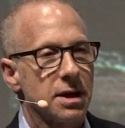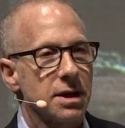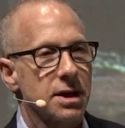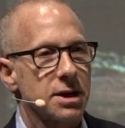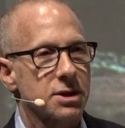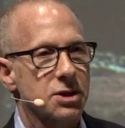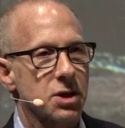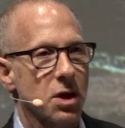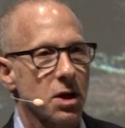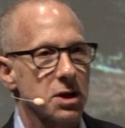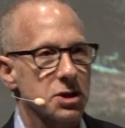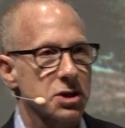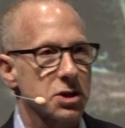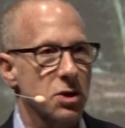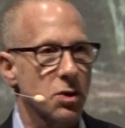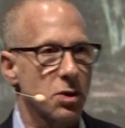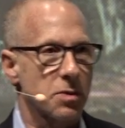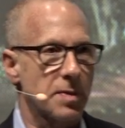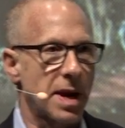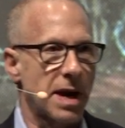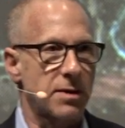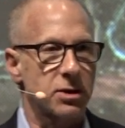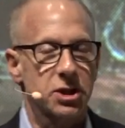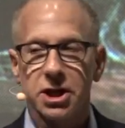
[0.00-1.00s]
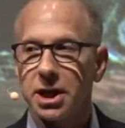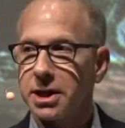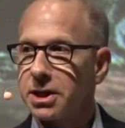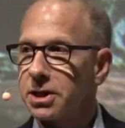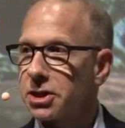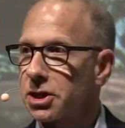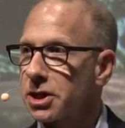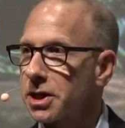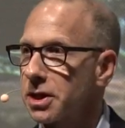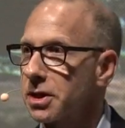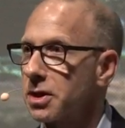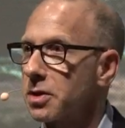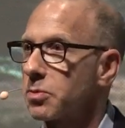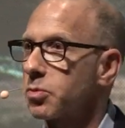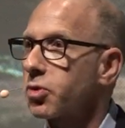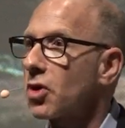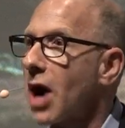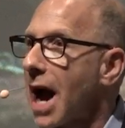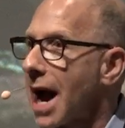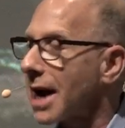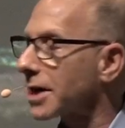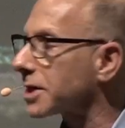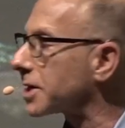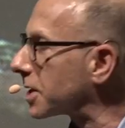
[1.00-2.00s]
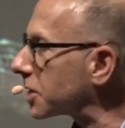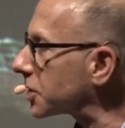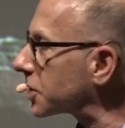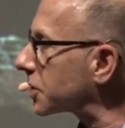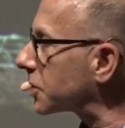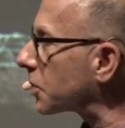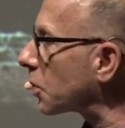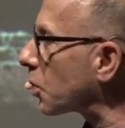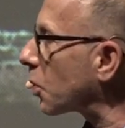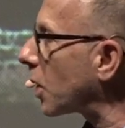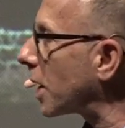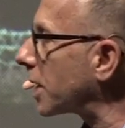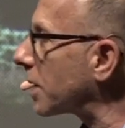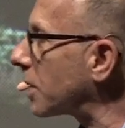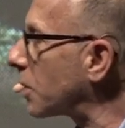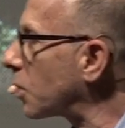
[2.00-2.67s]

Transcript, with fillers: it's also about changing the practice, what,